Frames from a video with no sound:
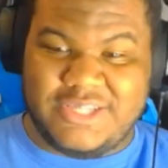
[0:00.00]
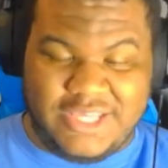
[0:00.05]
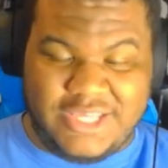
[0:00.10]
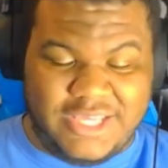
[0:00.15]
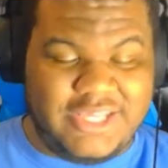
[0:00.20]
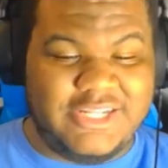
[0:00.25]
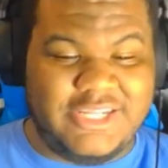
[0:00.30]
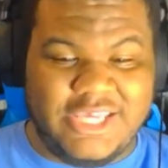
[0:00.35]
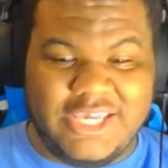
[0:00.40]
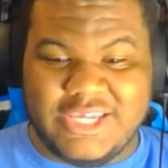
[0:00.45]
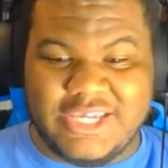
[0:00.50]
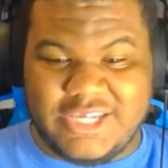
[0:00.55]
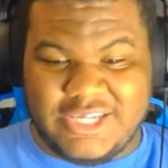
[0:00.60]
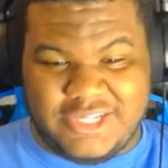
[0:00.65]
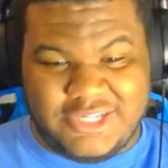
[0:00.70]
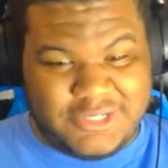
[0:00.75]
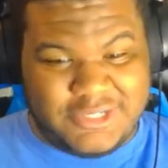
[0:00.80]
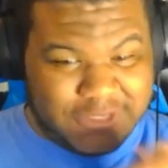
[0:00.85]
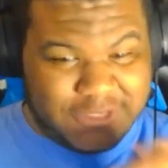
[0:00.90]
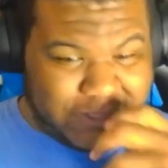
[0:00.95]
it
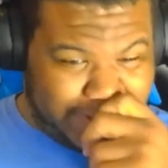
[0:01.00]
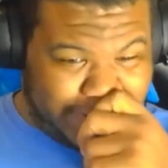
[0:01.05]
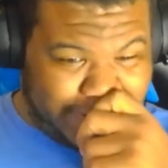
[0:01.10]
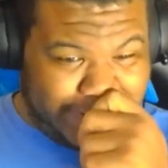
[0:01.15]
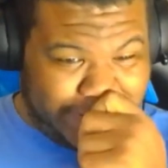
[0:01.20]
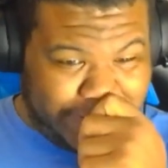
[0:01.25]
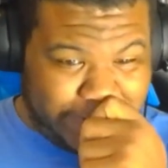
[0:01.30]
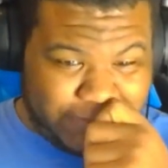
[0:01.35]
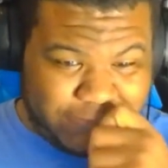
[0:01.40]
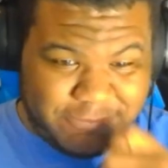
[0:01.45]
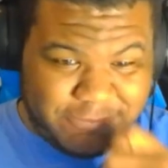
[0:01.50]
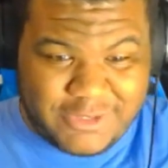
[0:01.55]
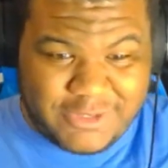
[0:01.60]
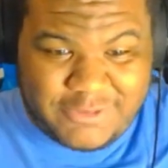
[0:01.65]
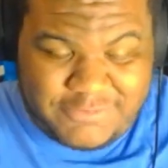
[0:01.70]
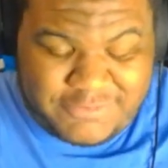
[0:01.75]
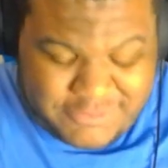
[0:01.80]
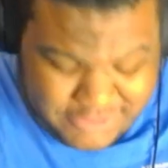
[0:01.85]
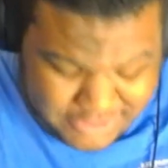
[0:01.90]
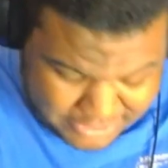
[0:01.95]
did fell
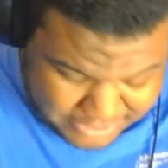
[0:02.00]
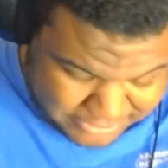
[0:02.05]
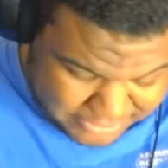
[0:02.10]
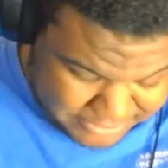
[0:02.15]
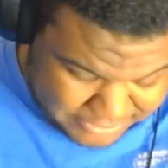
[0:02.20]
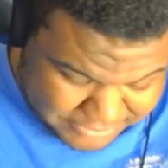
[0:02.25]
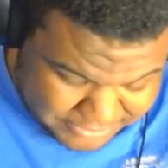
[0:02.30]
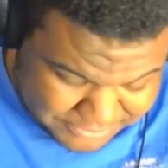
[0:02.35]
off a cliff.